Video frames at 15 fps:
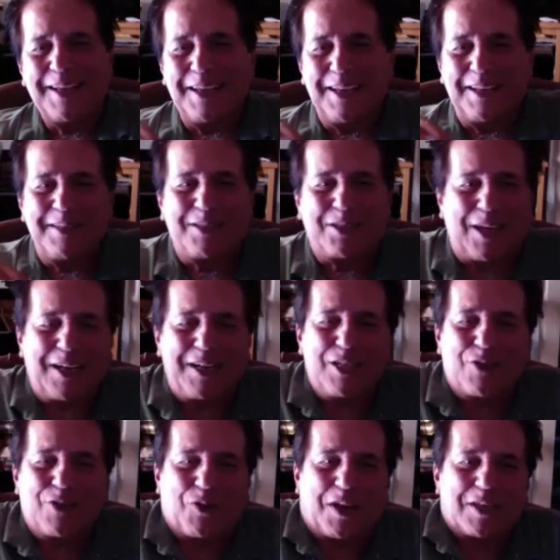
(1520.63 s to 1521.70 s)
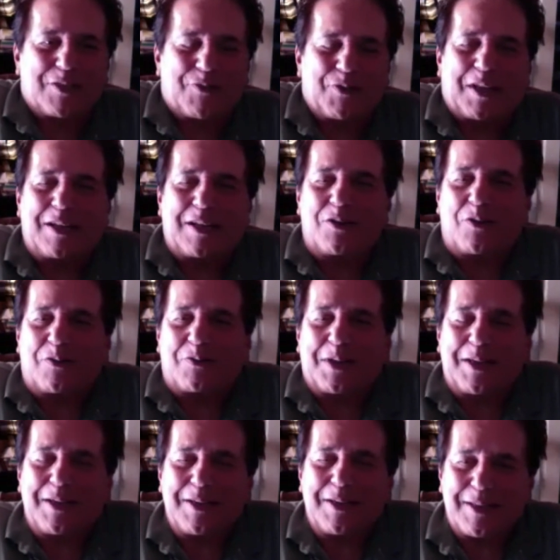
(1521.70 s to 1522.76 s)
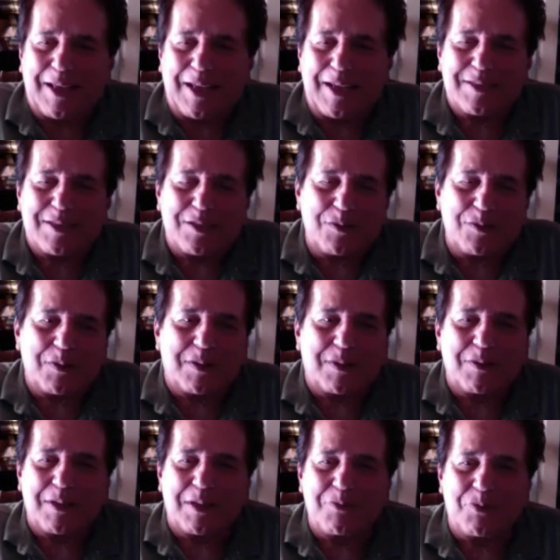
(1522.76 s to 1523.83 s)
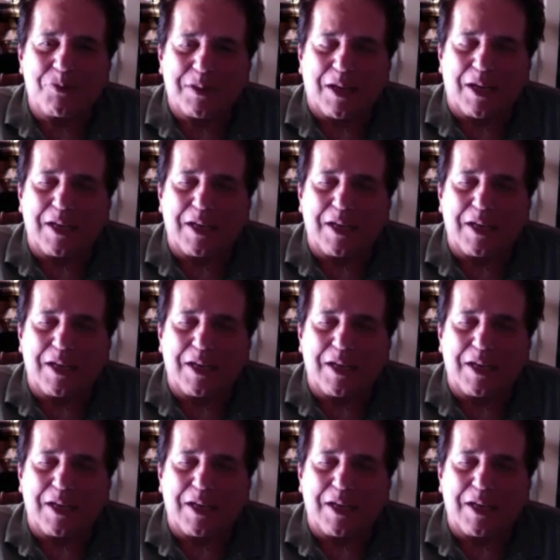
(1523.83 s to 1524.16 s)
in the Chinese philosophy that I know of that has to do with ice.